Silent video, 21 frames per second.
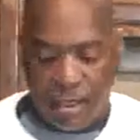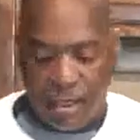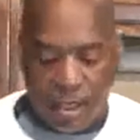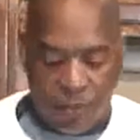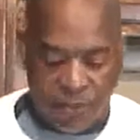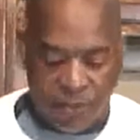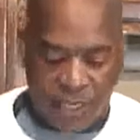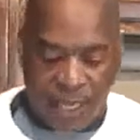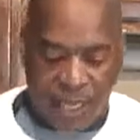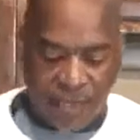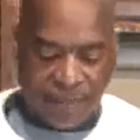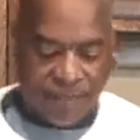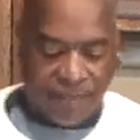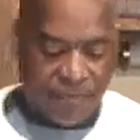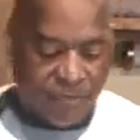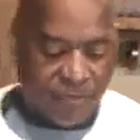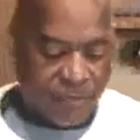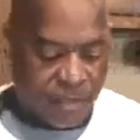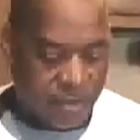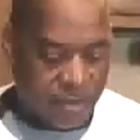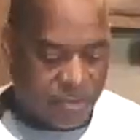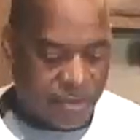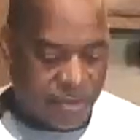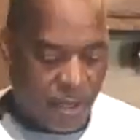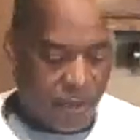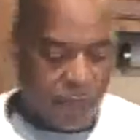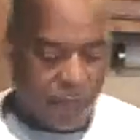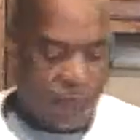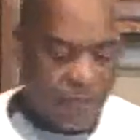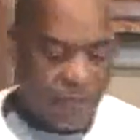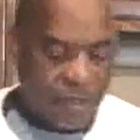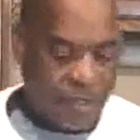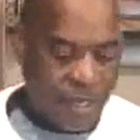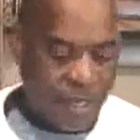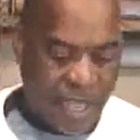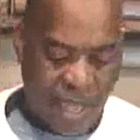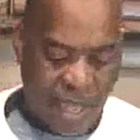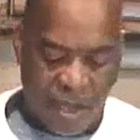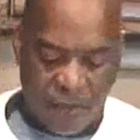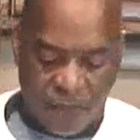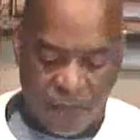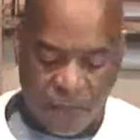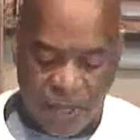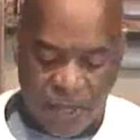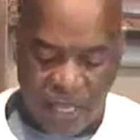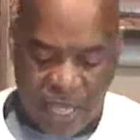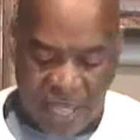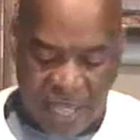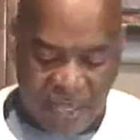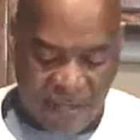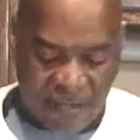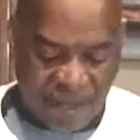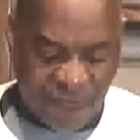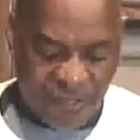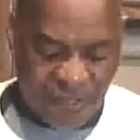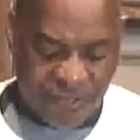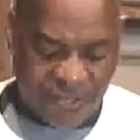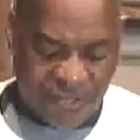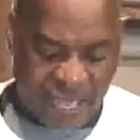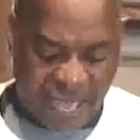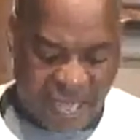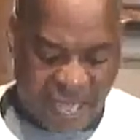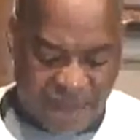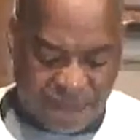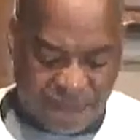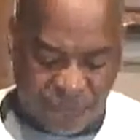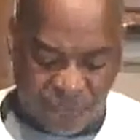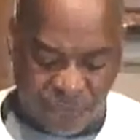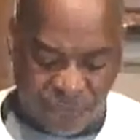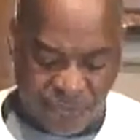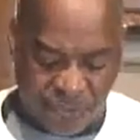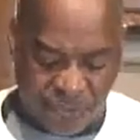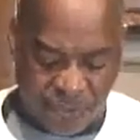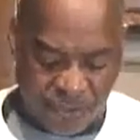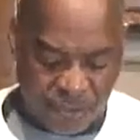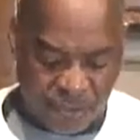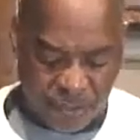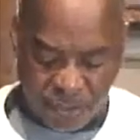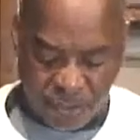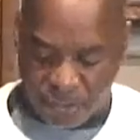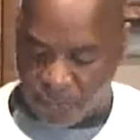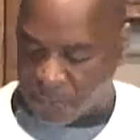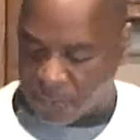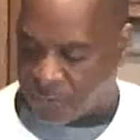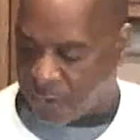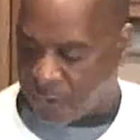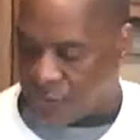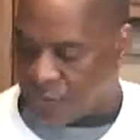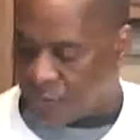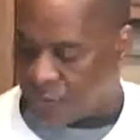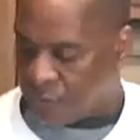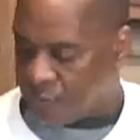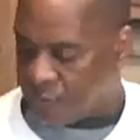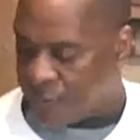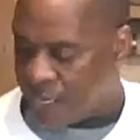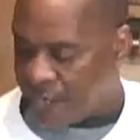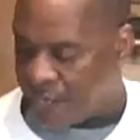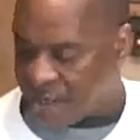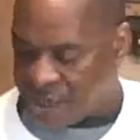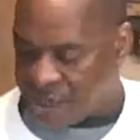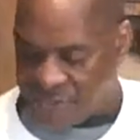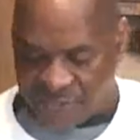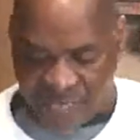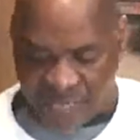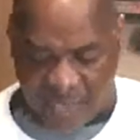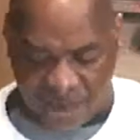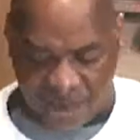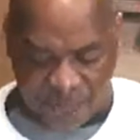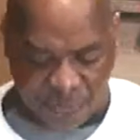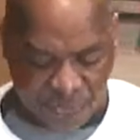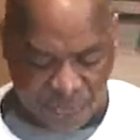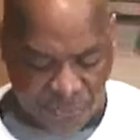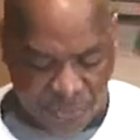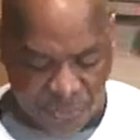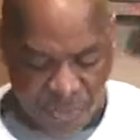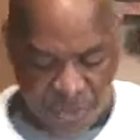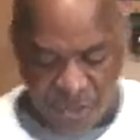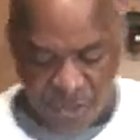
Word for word: Okay, so now we have these apples. We have these apples